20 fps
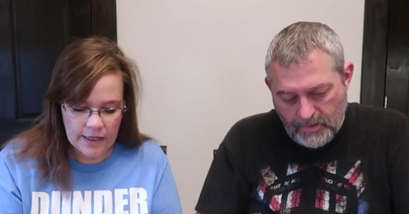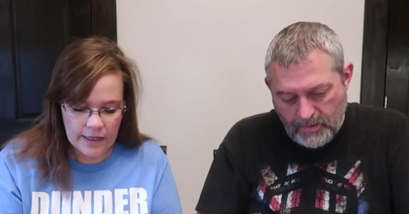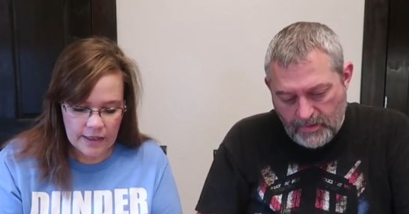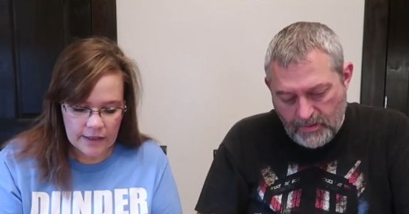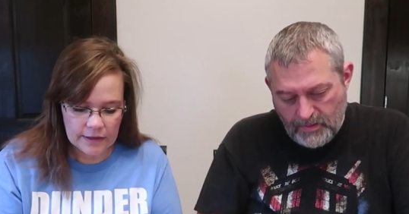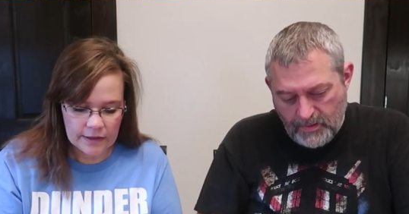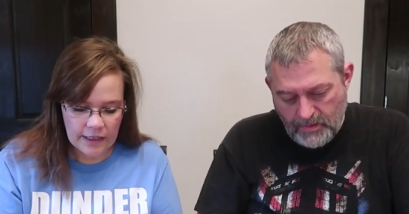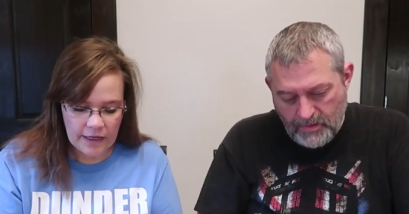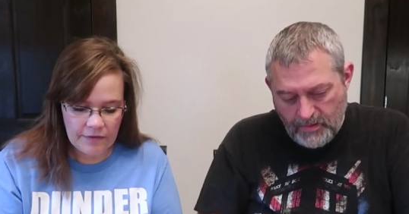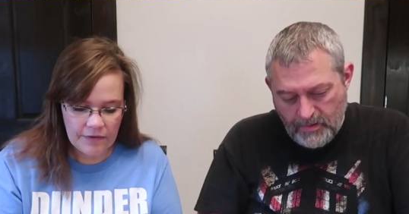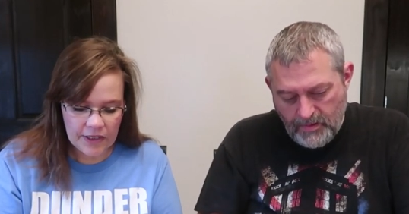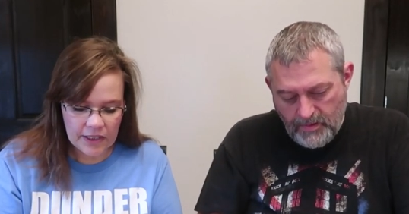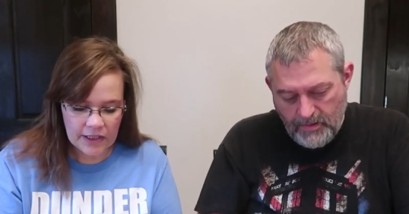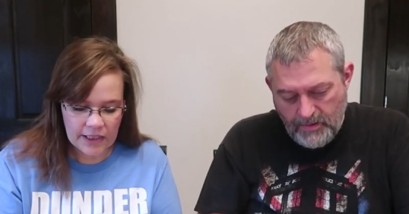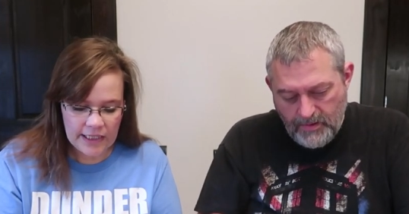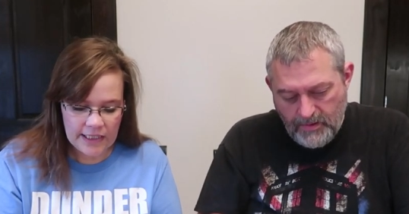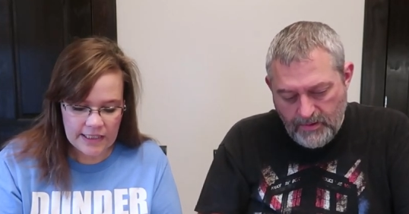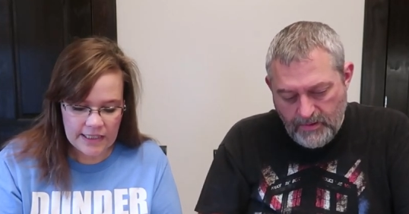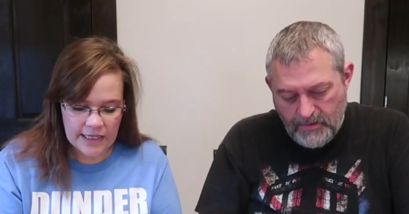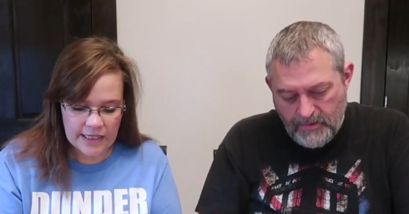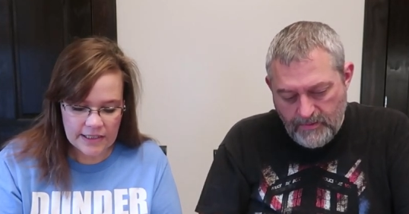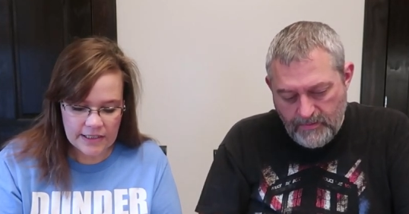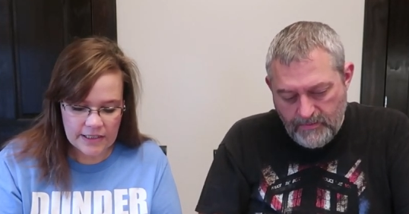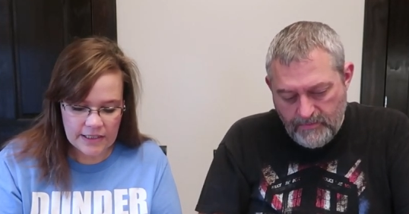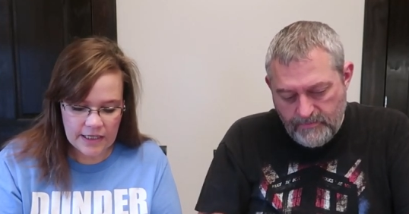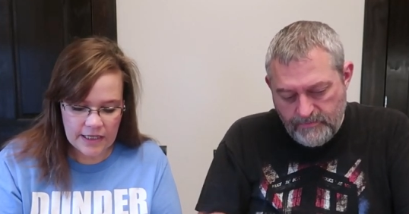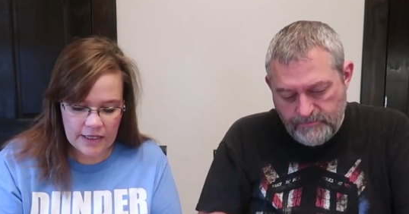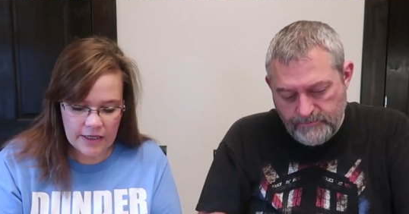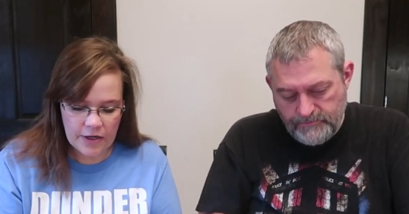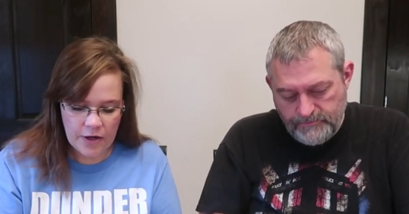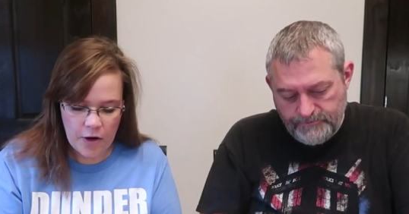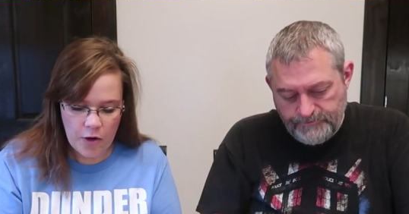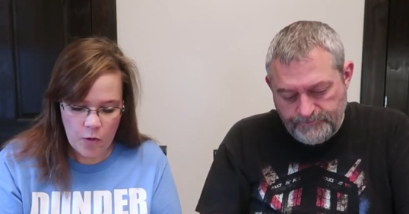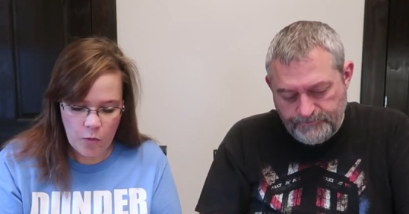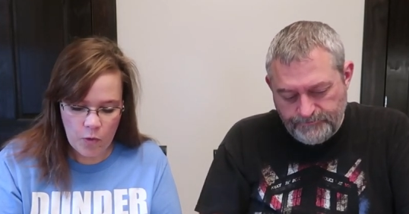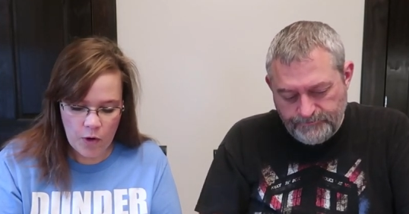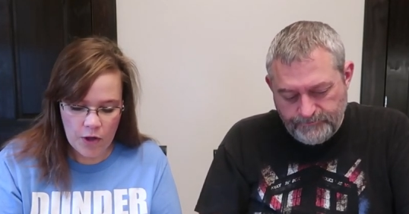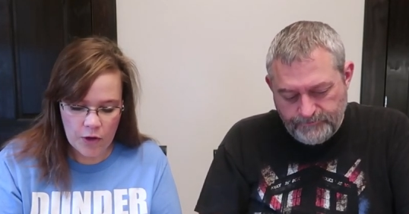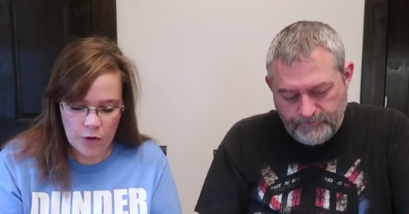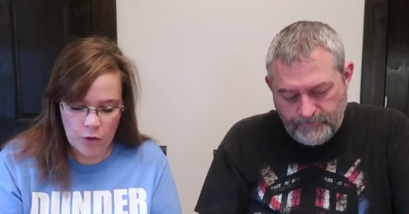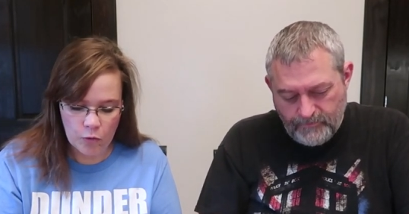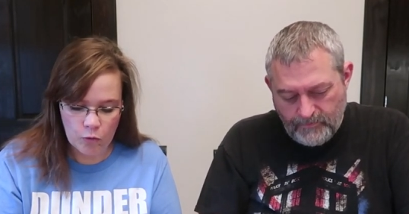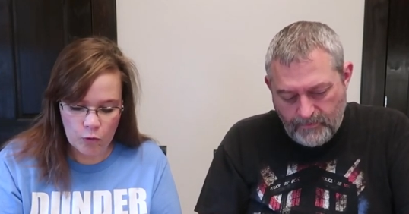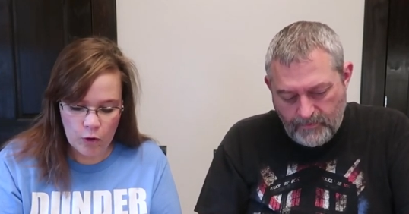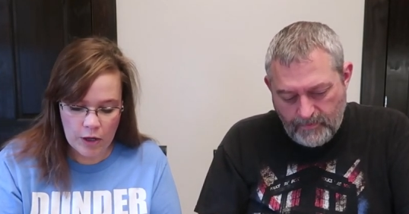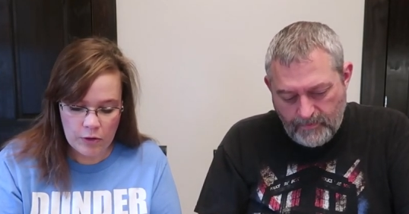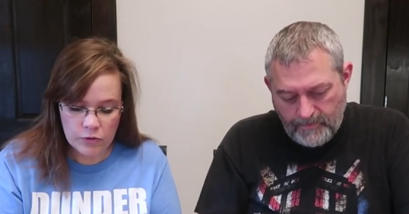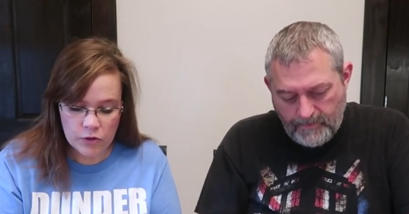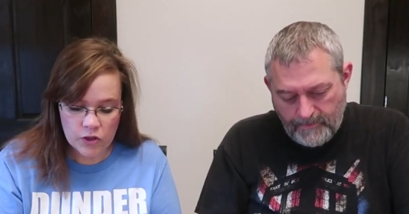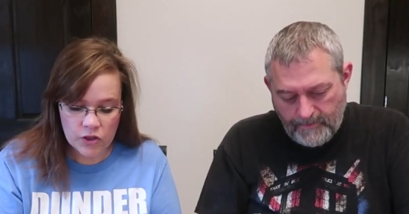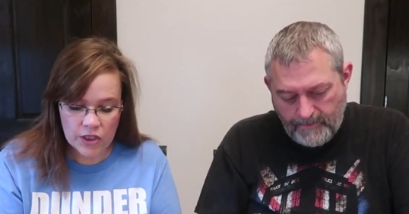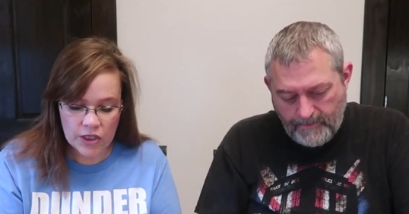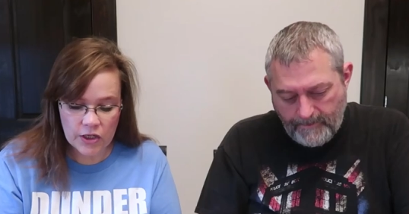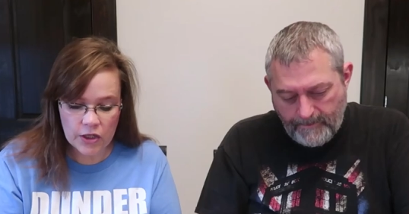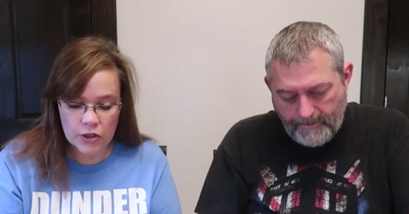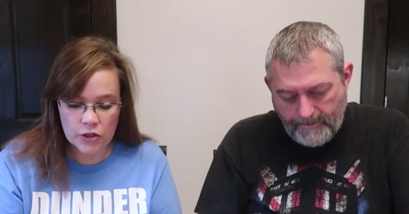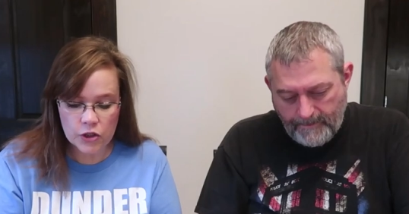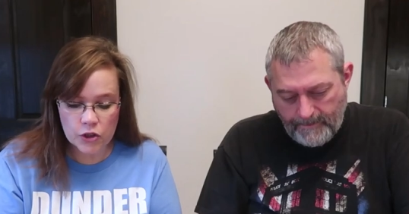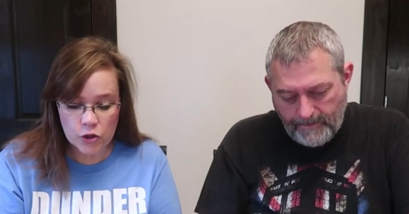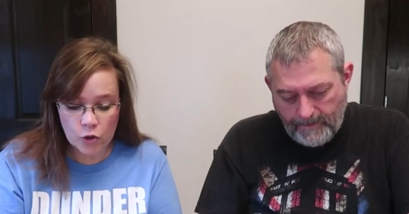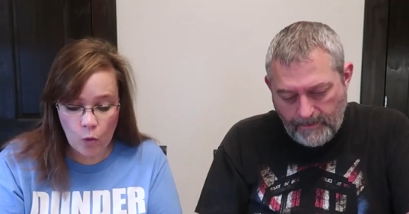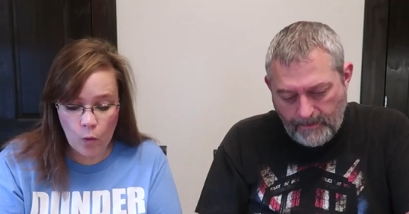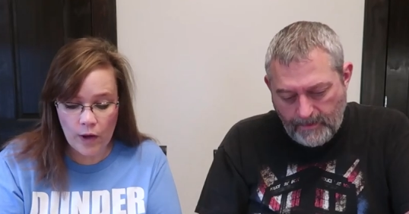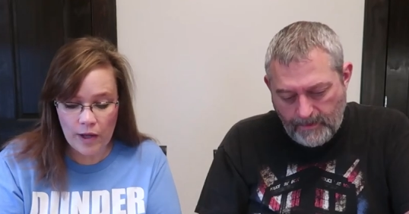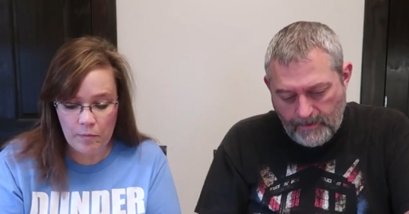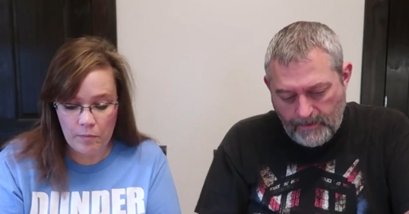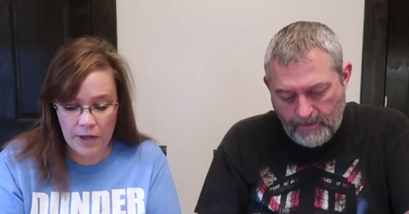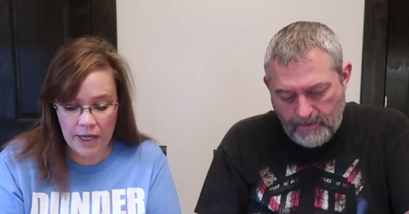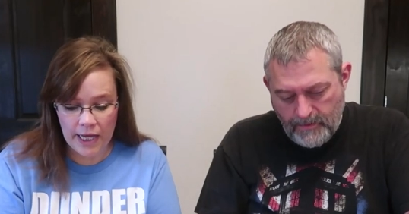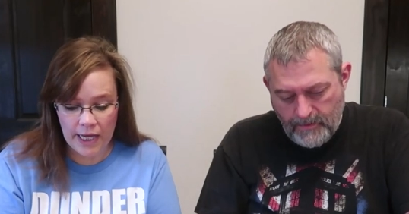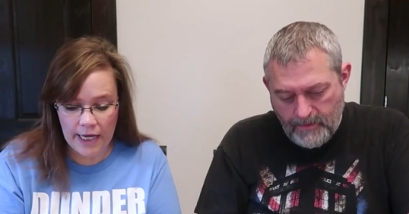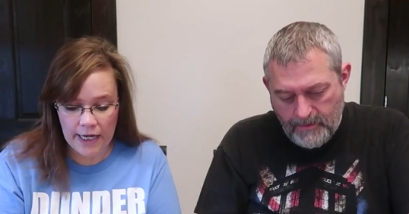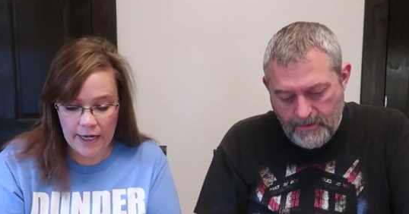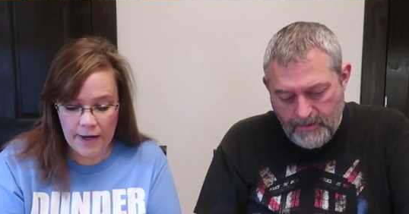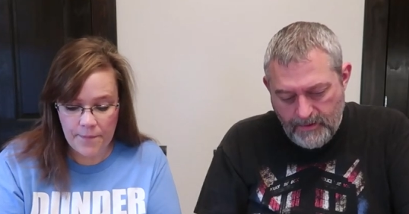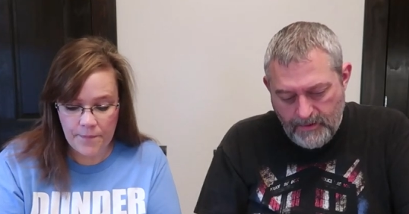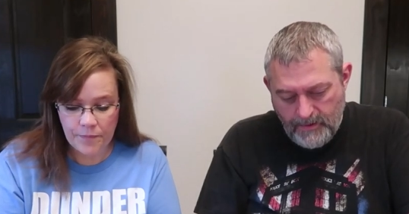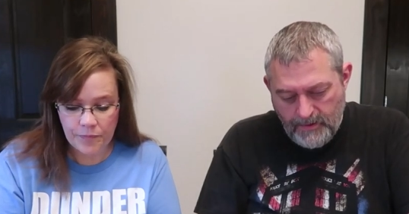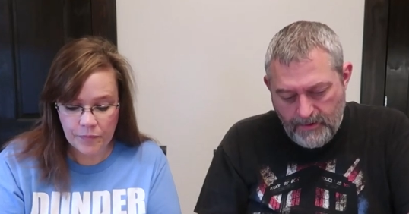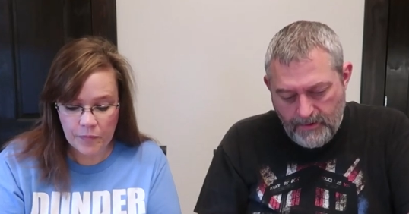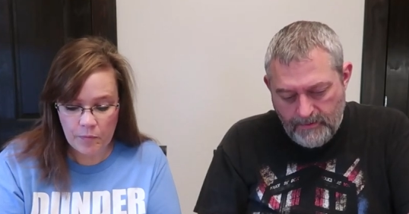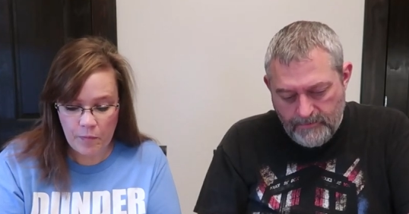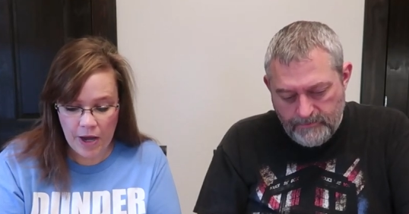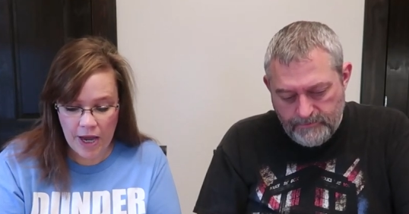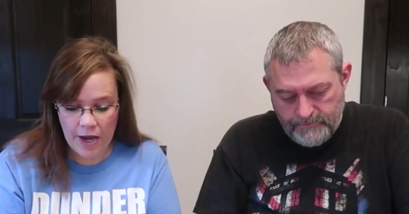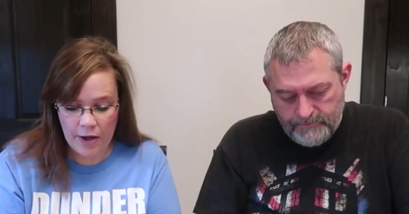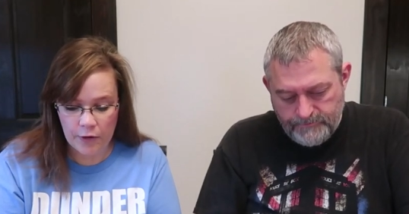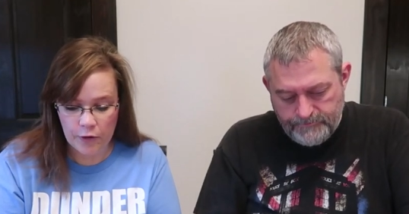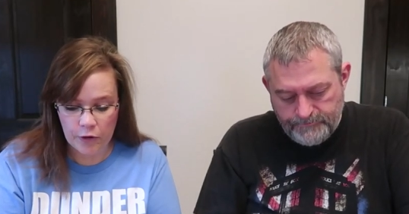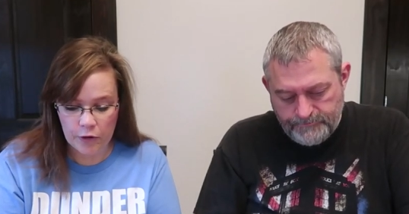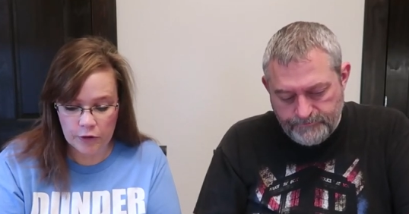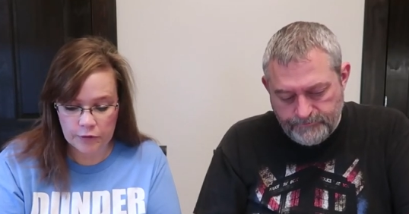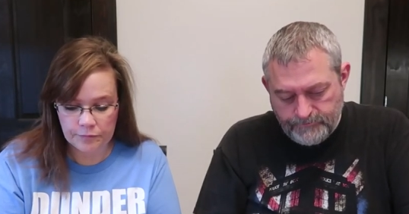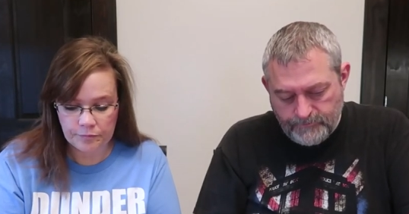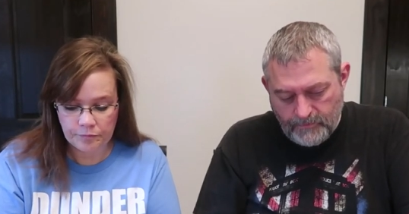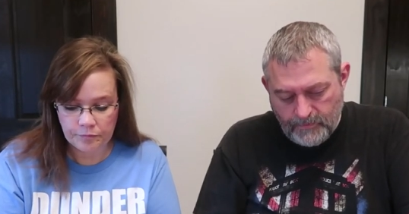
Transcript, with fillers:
Speaker 1: Lovingly dusted with roasted soybean powder.